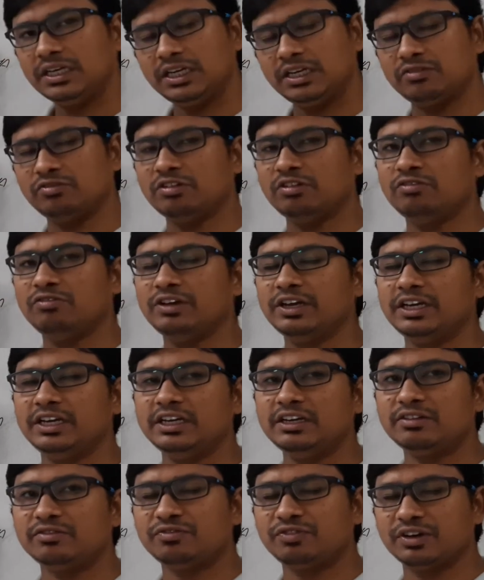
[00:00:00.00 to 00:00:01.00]
it will
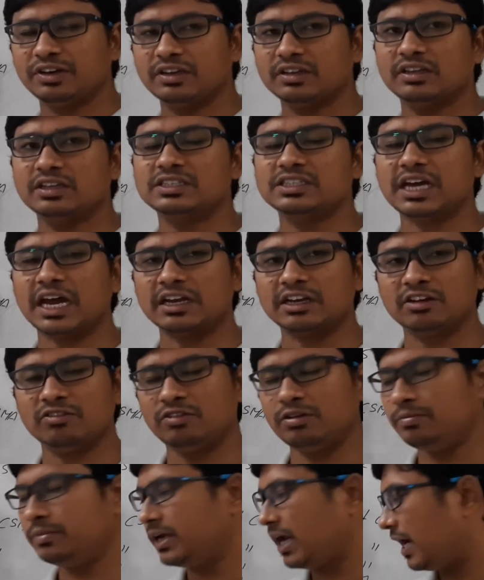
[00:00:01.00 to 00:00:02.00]
wait for the channel
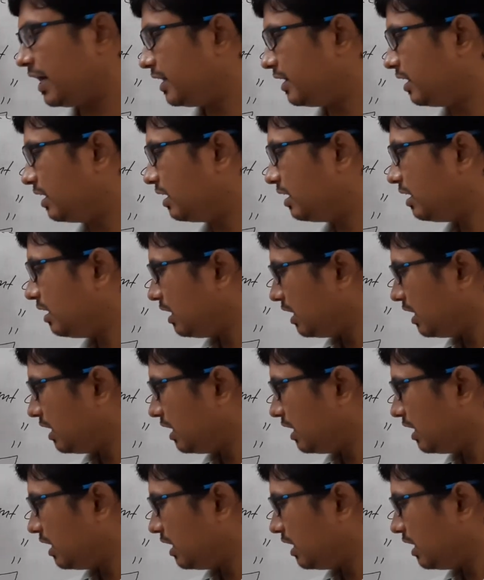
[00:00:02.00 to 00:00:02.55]
will be idle.